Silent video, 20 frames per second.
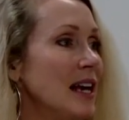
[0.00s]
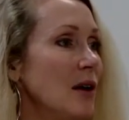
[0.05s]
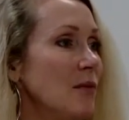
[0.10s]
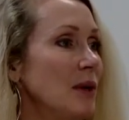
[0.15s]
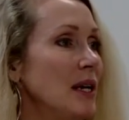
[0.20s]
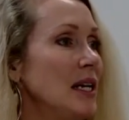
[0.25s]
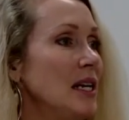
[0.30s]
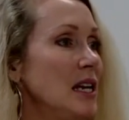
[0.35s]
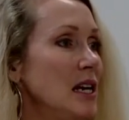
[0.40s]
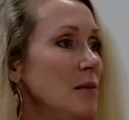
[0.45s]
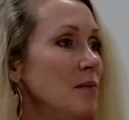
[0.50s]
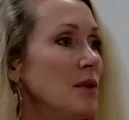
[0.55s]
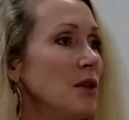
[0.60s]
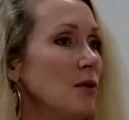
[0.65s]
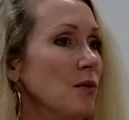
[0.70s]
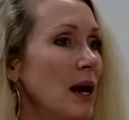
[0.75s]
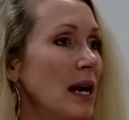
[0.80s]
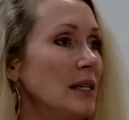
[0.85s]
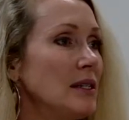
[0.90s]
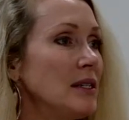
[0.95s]
Can we keep
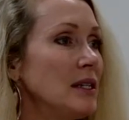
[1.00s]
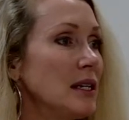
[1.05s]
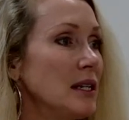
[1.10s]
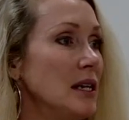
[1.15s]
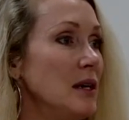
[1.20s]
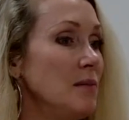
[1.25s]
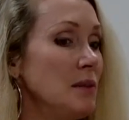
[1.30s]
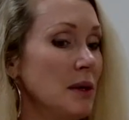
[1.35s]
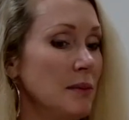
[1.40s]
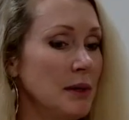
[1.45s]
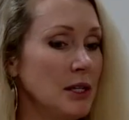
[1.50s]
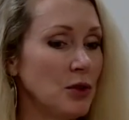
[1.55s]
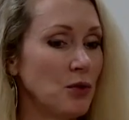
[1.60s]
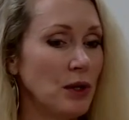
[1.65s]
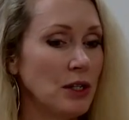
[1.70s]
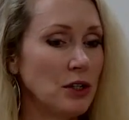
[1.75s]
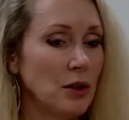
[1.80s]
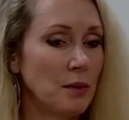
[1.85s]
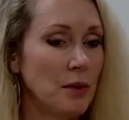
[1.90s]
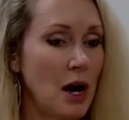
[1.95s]
the rest to keep them as
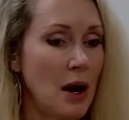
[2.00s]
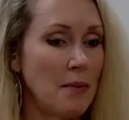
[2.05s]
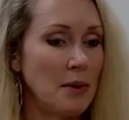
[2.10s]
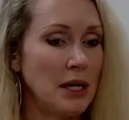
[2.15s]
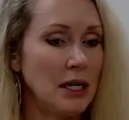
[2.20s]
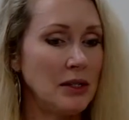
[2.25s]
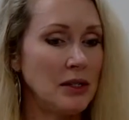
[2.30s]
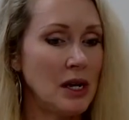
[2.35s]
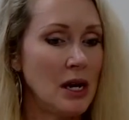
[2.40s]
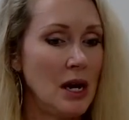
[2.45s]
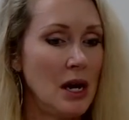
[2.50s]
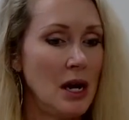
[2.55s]
rental properties?